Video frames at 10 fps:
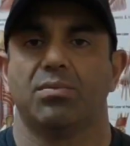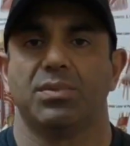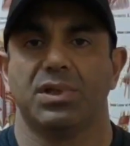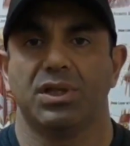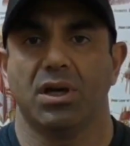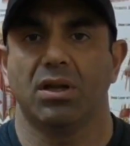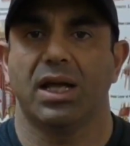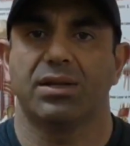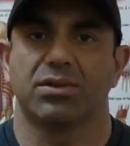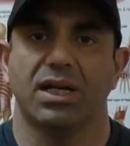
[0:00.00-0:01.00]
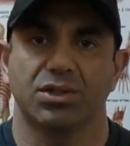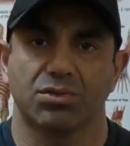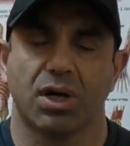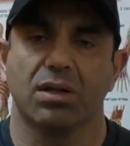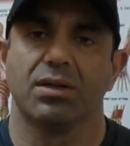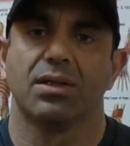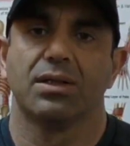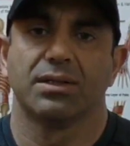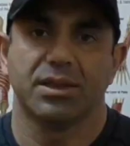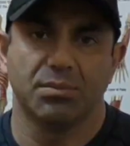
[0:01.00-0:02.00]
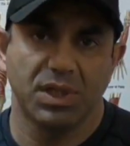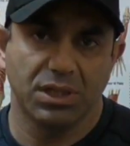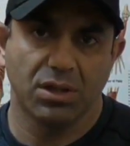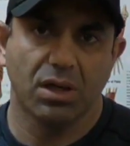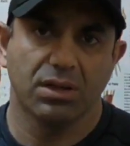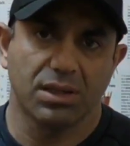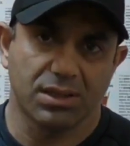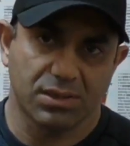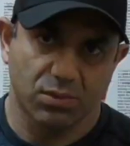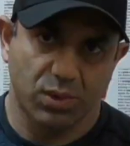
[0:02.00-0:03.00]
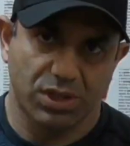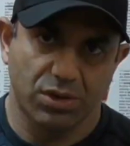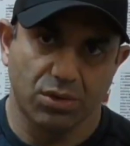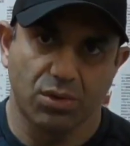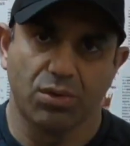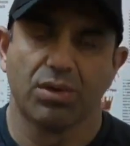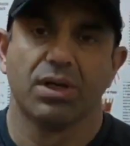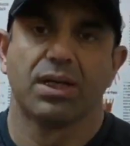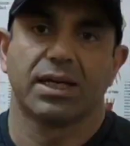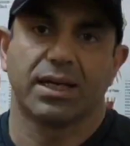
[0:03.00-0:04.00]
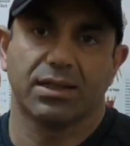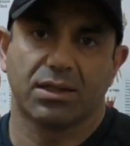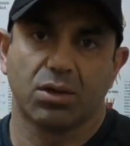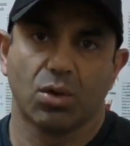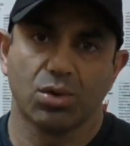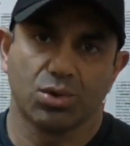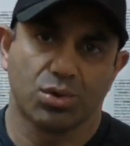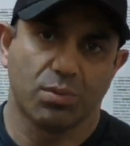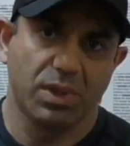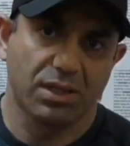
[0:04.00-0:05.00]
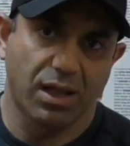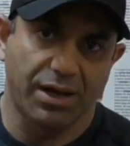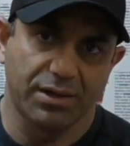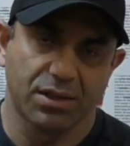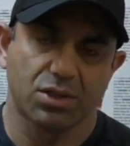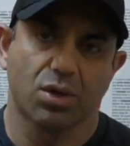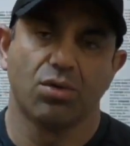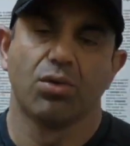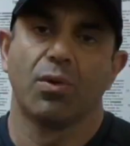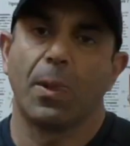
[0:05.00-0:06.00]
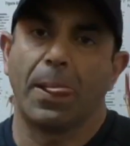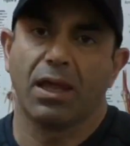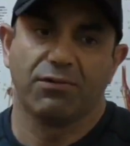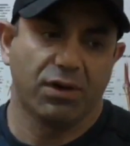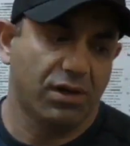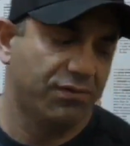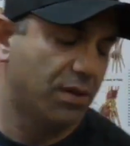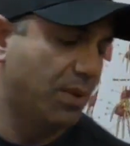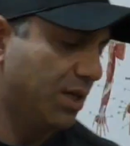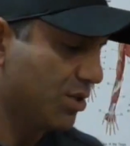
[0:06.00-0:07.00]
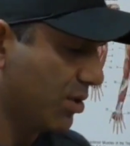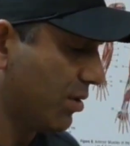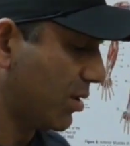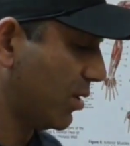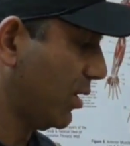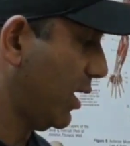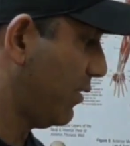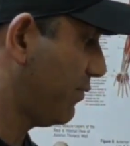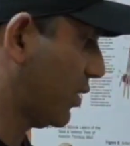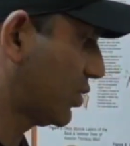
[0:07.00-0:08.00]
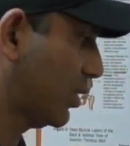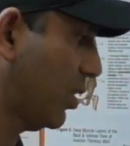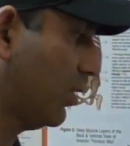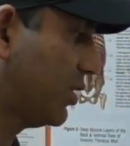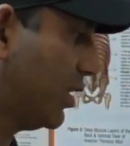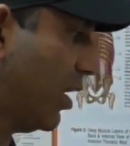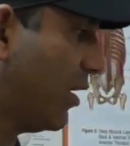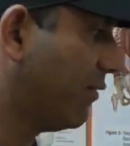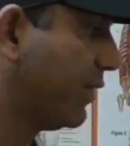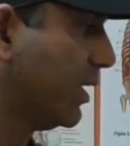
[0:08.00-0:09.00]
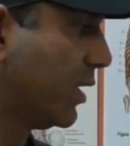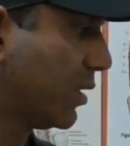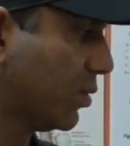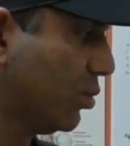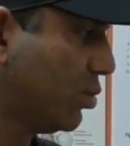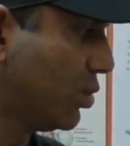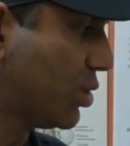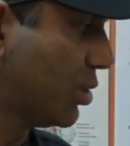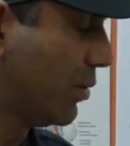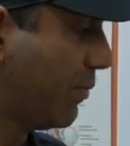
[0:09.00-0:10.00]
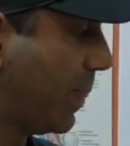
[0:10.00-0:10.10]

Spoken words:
medial and lateral. The medial is when you get close to the midline. So one of the major functionality of gluteus